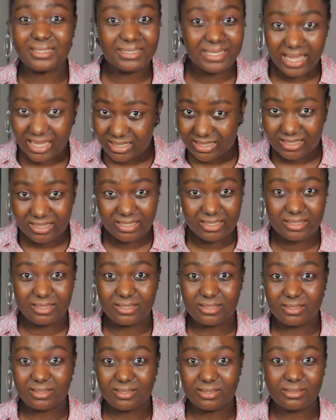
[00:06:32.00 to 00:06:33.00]
that's
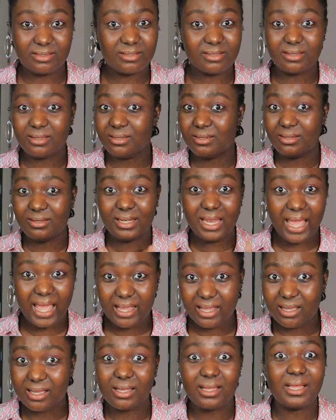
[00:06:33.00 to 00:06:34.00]
it.
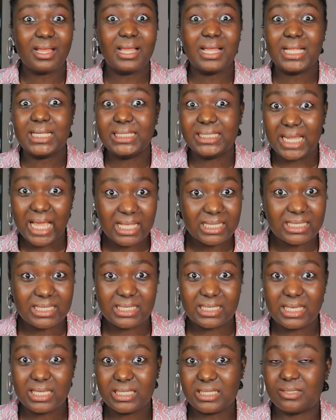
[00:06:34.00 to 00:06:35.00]
Like,
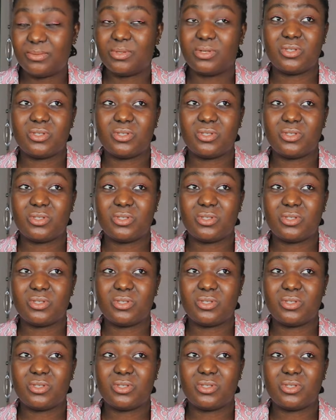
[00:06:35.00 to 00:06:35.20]
that's it.